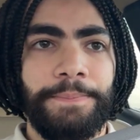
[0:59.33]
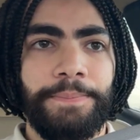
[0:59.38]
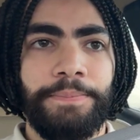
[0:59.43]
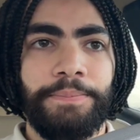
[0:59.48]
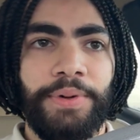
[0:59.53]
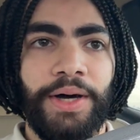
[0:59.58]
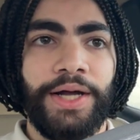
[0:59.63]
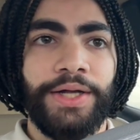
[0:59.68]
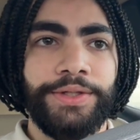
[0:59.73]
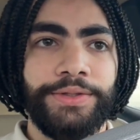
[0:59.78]

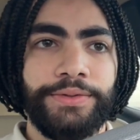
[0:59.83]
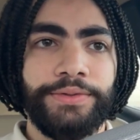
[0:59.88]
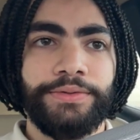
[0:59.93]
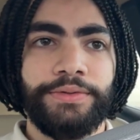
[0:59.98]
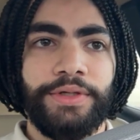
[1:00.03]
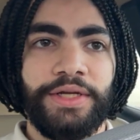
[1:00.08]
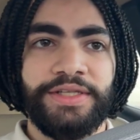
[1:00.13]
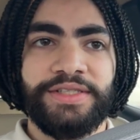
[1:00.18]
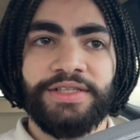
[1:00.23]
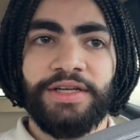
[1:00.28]
but
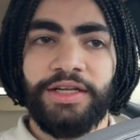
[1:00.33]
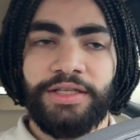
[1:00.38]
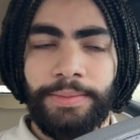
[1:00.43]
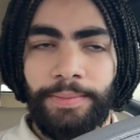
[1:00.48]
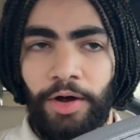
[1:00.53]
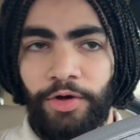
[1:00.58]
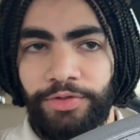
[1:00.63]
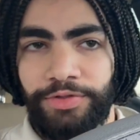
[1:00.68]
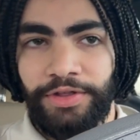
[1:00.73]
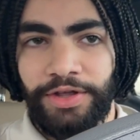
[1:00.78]
it's not
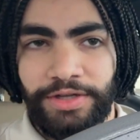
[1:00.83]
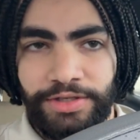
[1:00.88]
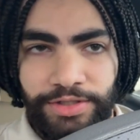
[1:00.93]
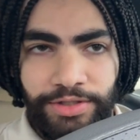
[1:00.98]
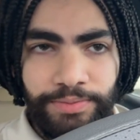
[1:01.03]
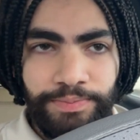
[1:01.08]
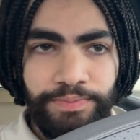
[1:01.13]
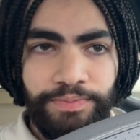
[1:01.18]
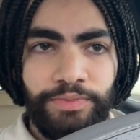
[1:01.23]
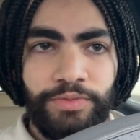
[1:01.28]
about this.
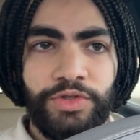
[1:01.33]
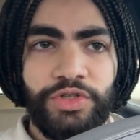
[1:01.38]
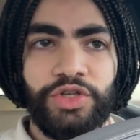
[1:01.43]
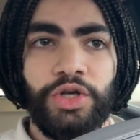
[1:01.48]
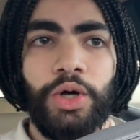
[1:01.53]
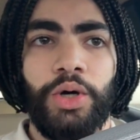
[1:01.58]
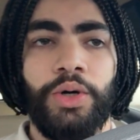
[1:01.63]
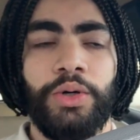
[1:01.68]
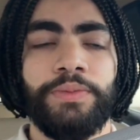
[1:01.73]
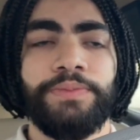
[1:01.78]

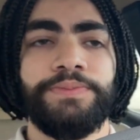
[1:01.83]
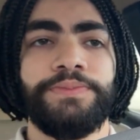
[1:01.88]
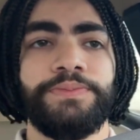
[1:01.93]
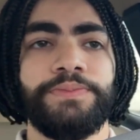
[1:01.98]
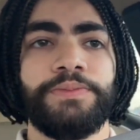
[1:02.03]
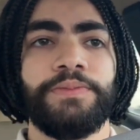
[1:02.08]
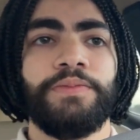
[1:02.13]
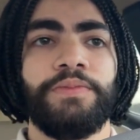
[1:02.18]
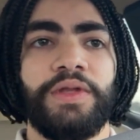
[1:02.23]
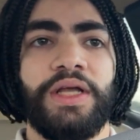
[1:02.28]
So
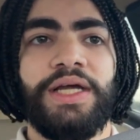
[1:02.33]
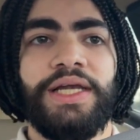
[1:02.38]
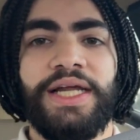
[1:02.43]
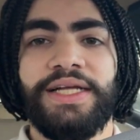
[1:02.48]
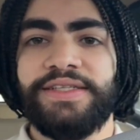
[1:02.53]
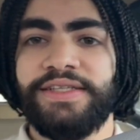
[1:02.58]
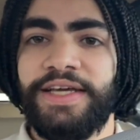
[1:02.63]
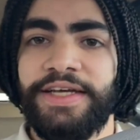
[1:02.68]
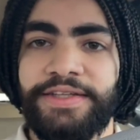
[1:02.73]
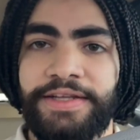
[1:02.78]

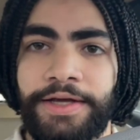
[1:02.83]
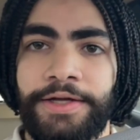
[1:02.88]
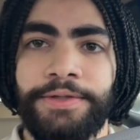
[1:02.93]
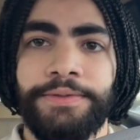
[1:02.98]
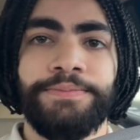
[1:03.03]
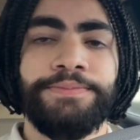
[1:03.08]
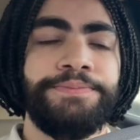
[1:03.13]
let's get in.